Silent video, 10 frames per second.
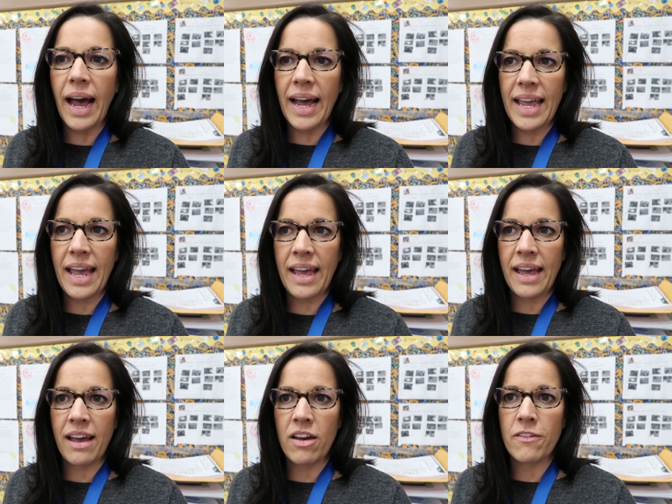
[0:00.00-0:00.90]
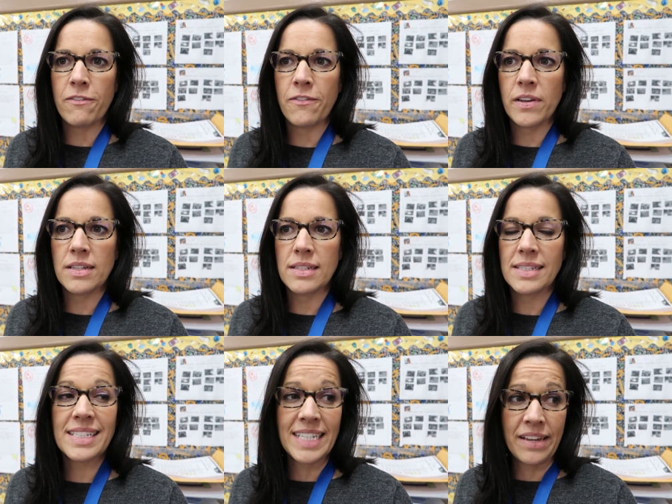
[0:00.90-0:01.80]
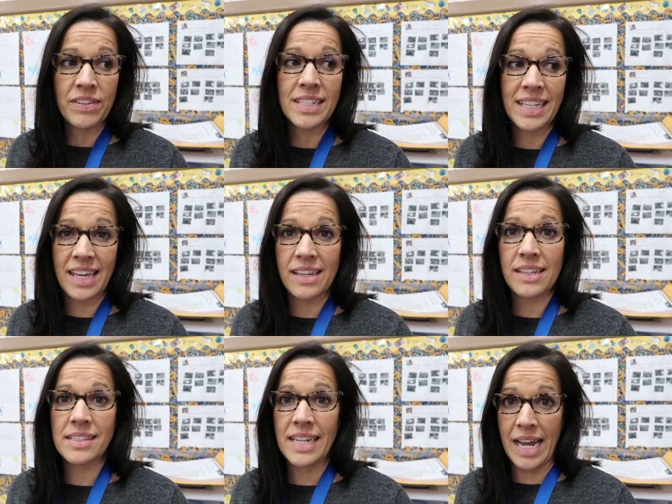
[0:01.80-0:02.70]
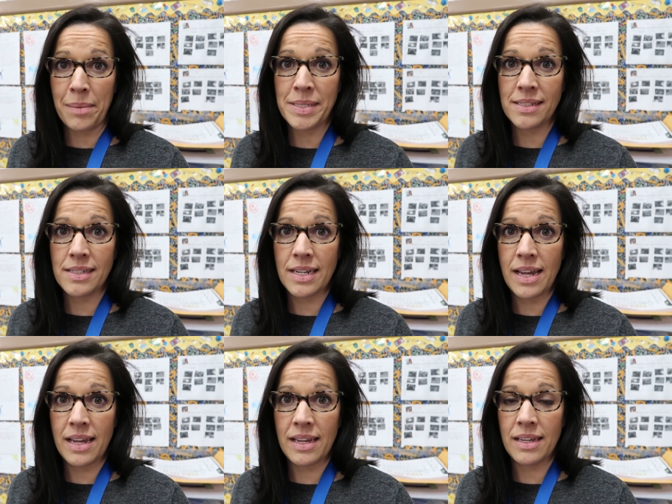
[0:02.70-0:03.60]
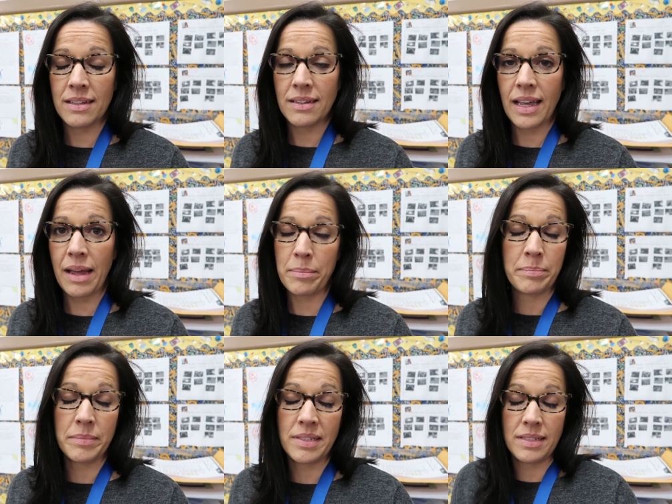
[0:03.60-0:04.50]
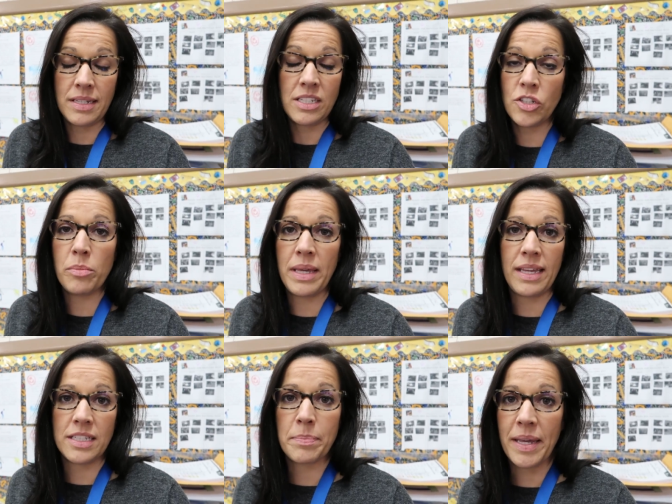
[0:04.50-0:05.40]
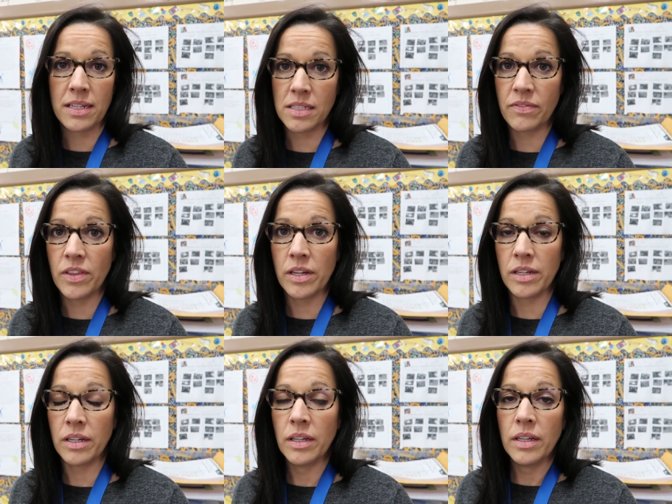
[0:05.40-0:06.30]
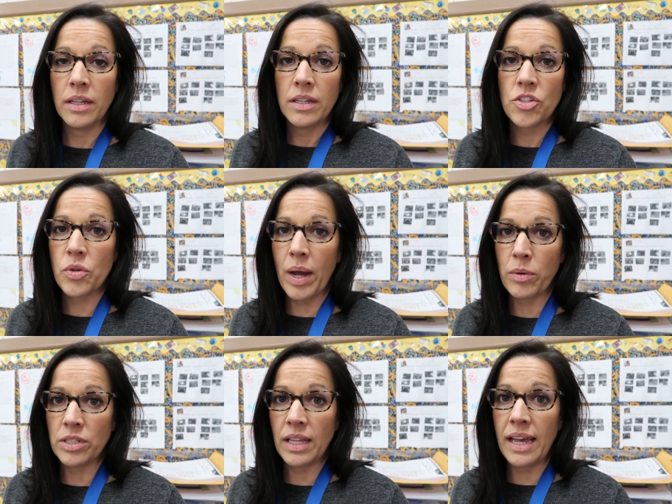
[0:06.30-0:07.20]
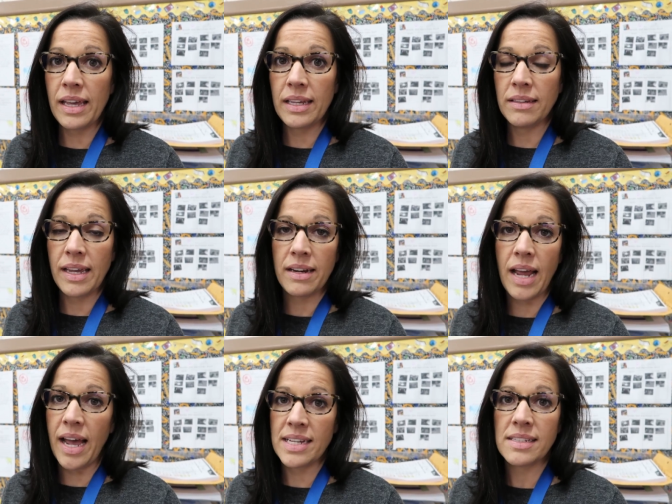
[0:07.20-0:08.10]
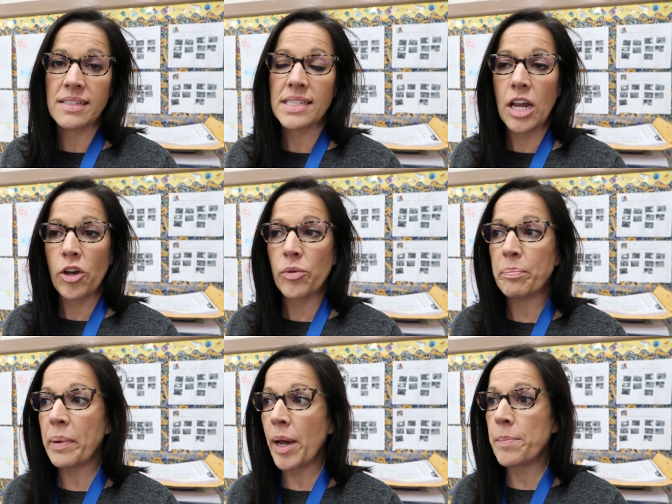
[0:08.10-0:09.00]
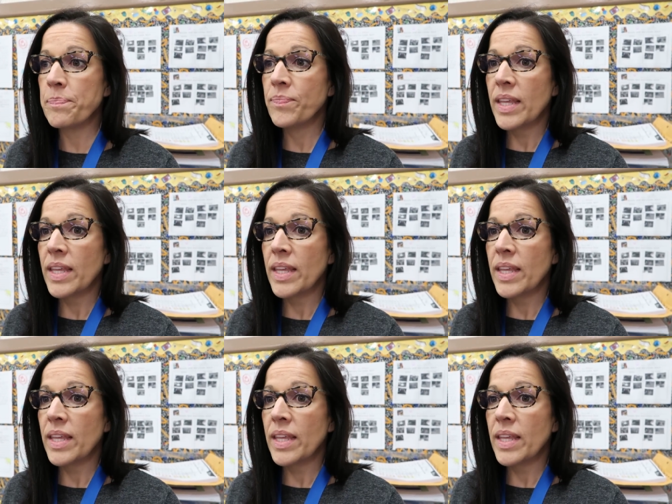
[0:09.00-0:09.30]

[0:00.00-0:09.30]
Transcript: I have seven kids absent today. I'm assuming it's because of the two hour delay in ice and snow, but